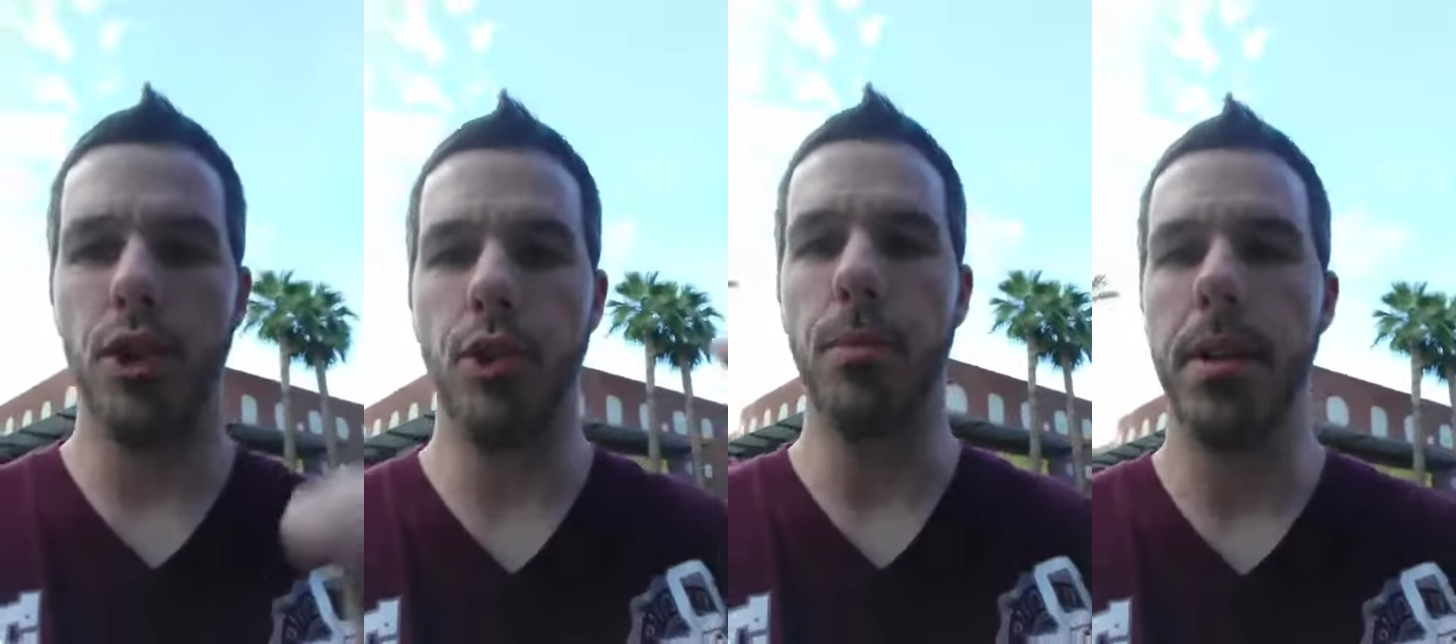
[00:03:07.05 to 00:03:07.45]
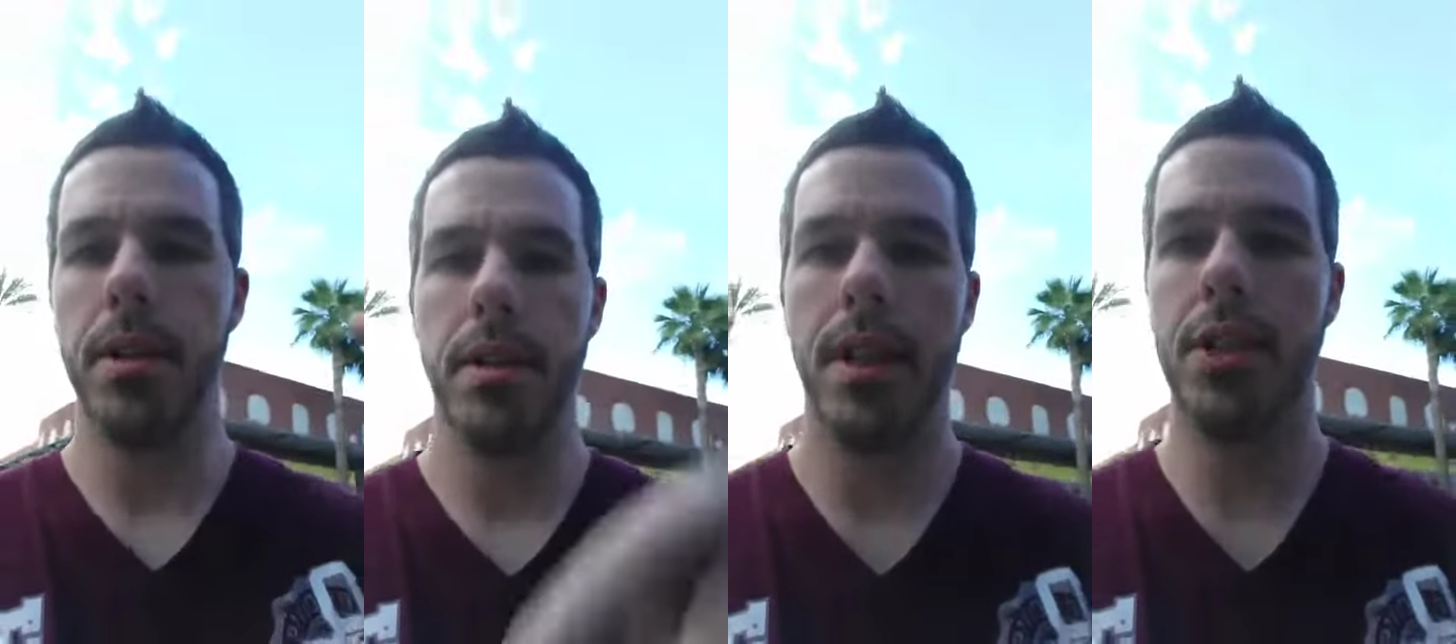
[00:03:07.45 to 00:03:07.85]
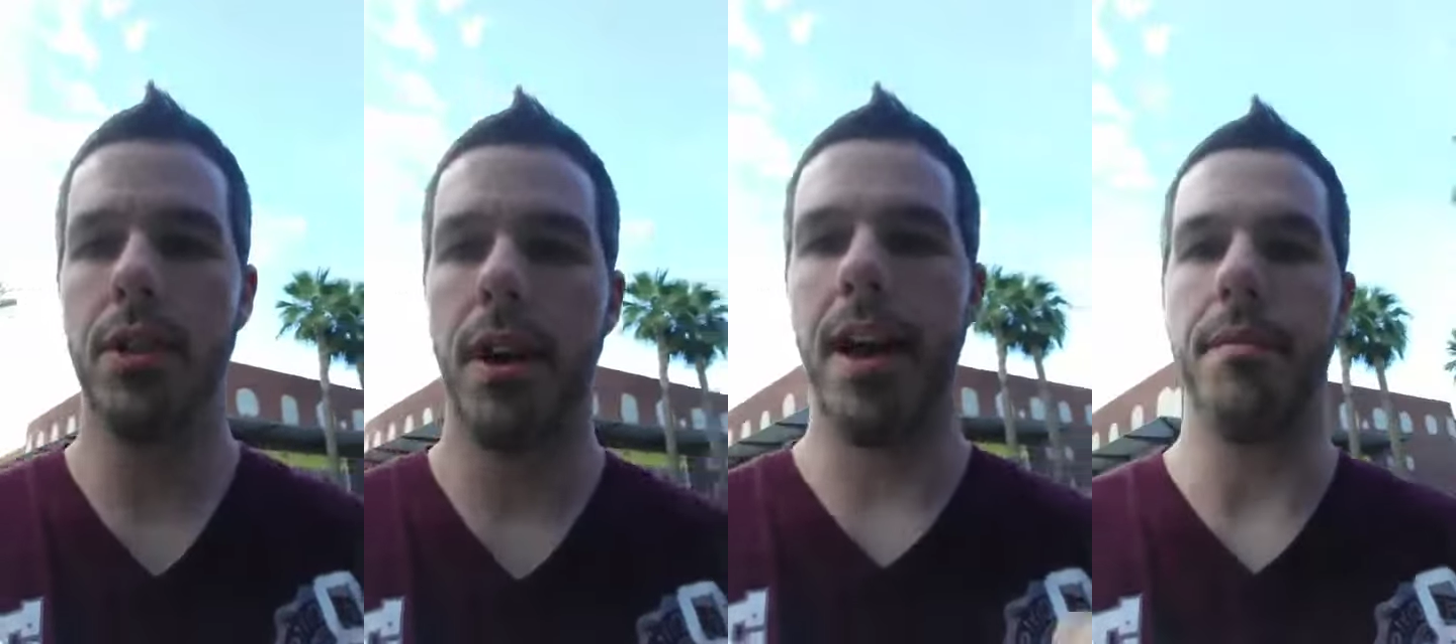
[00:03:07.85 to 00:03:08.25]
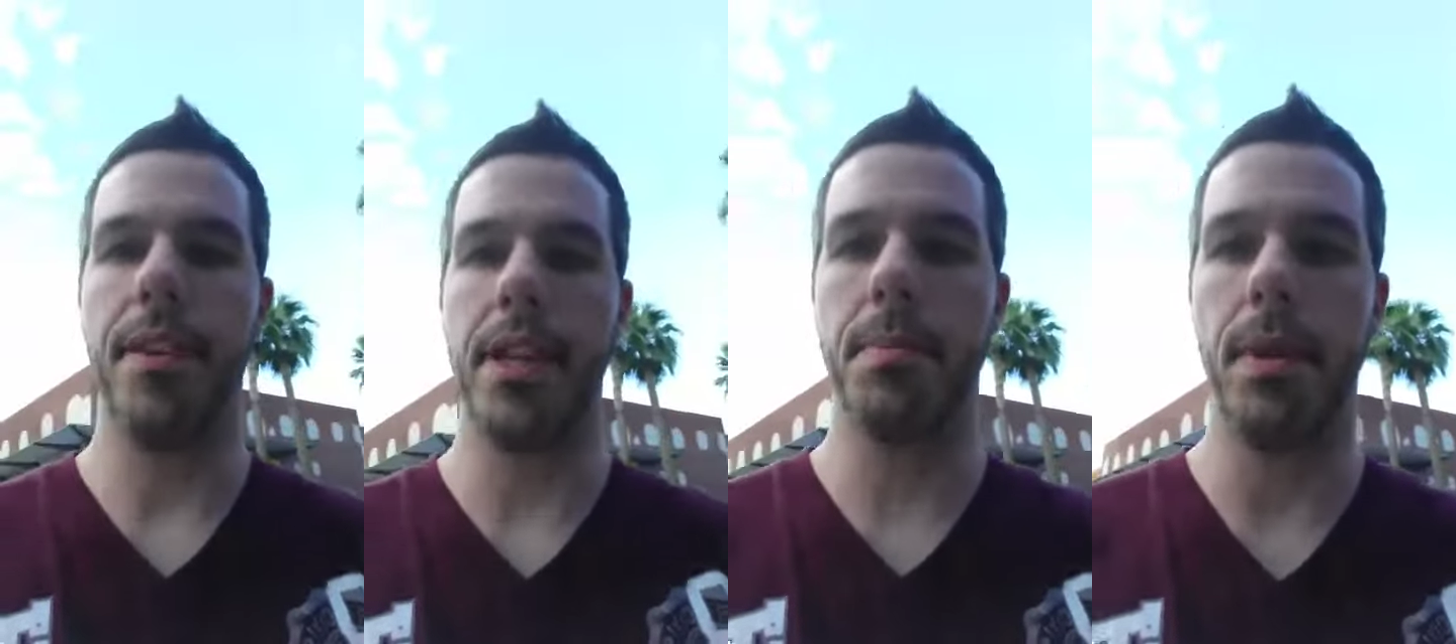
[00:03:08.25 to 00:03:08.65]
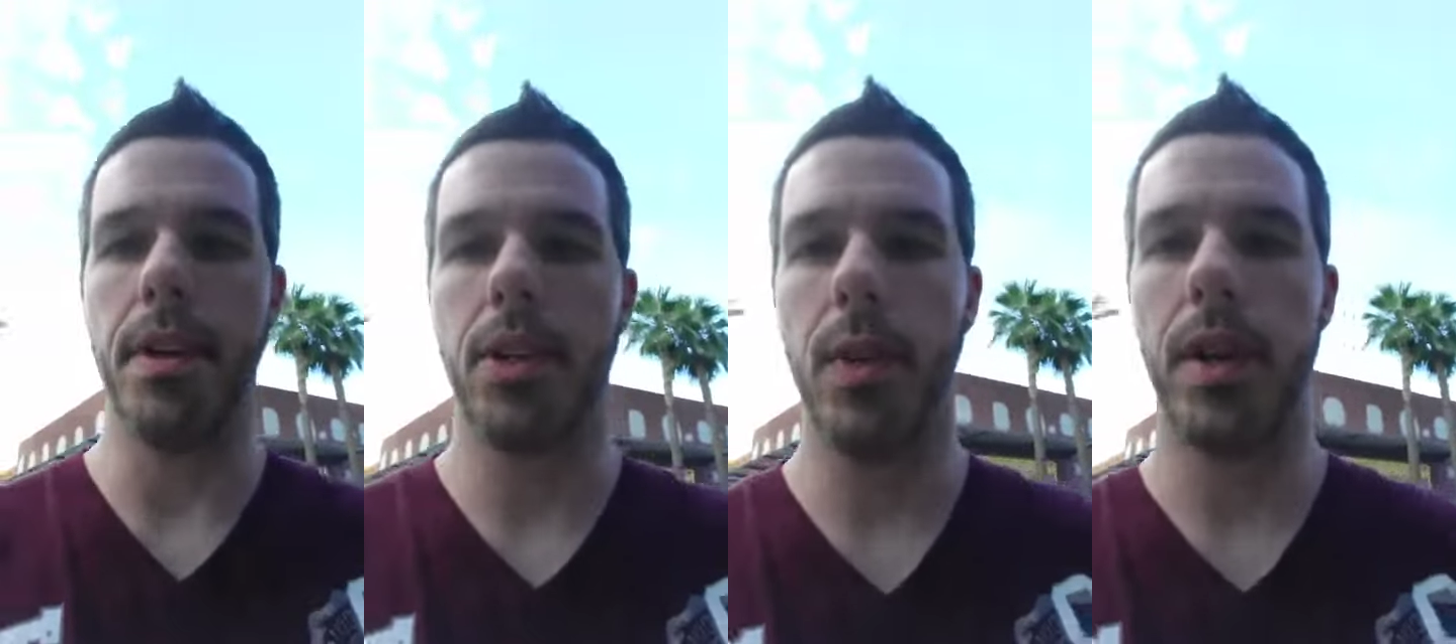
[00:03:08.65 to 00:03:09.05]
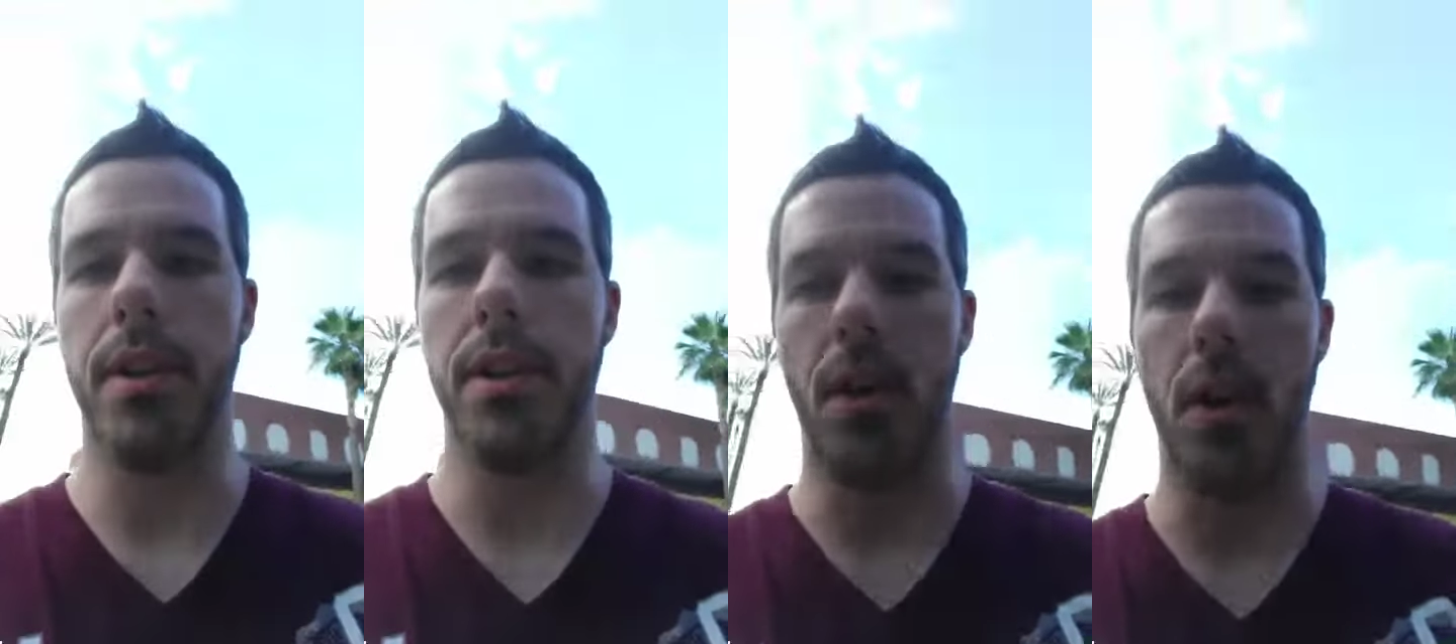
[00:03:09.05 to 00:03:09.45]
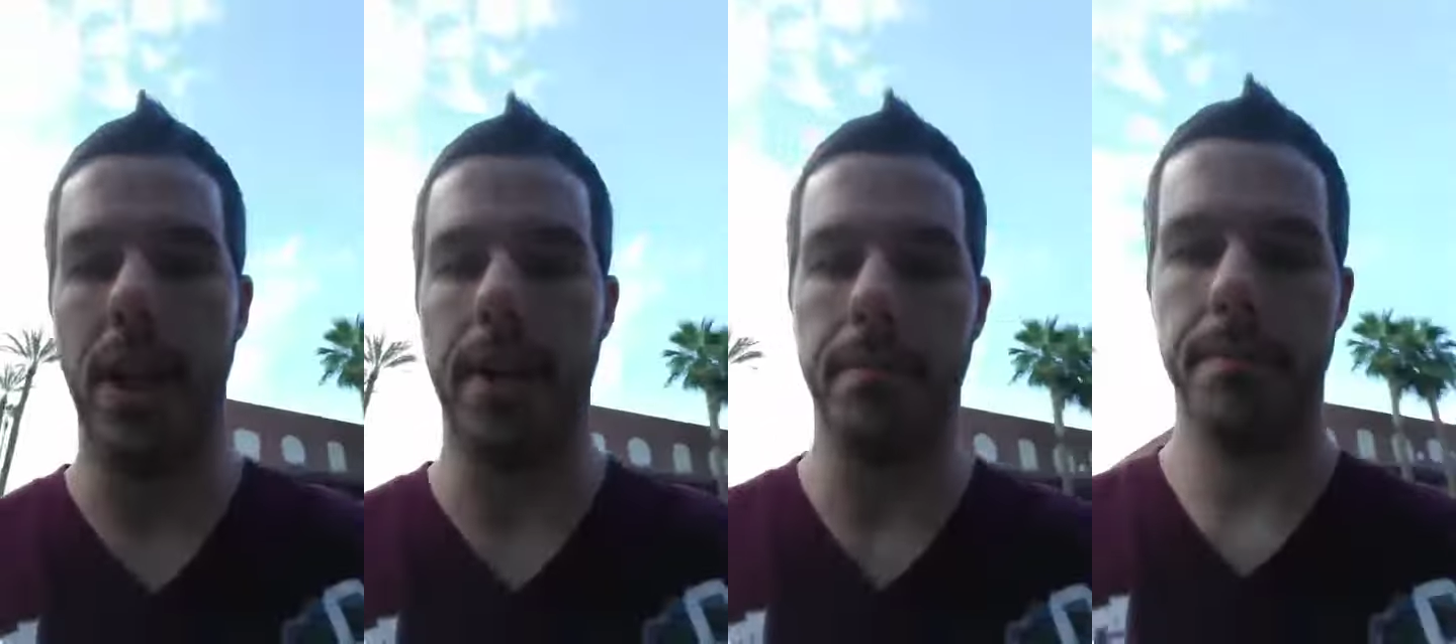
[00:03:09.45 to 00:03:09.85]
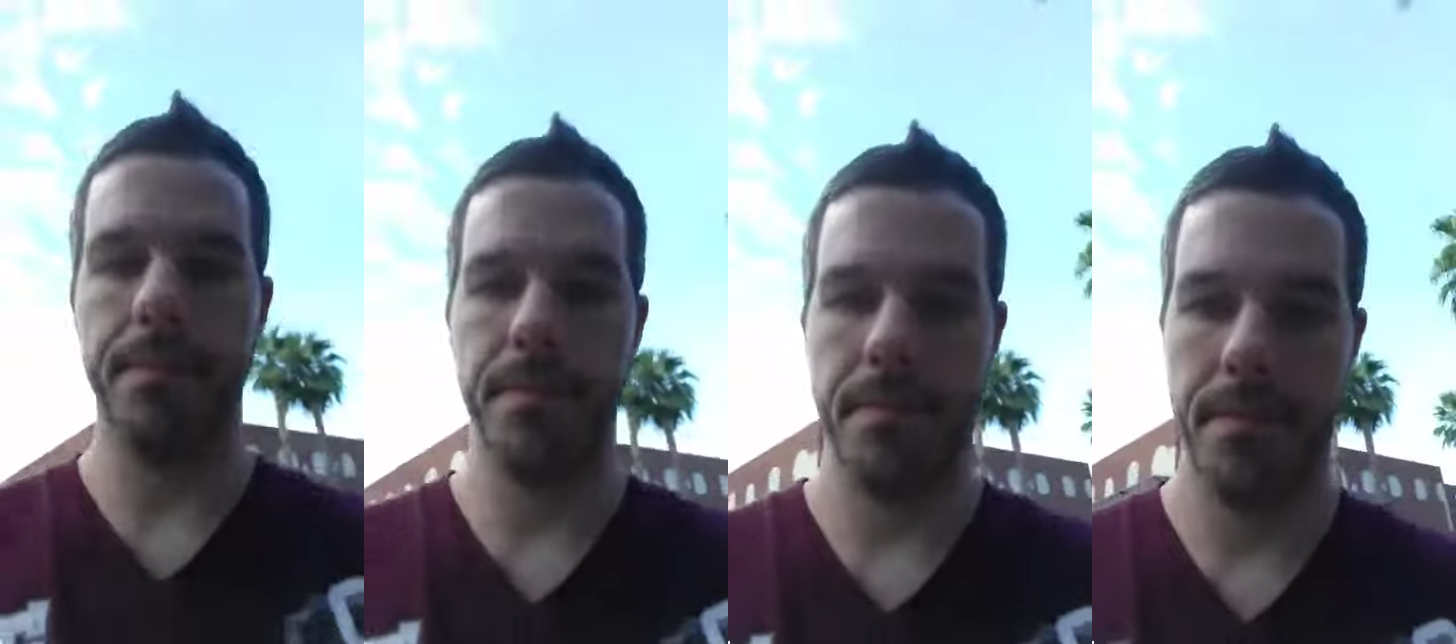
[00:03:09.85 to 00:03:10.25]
YouTube, Instagram, Facebook, Twitter, the whole nine.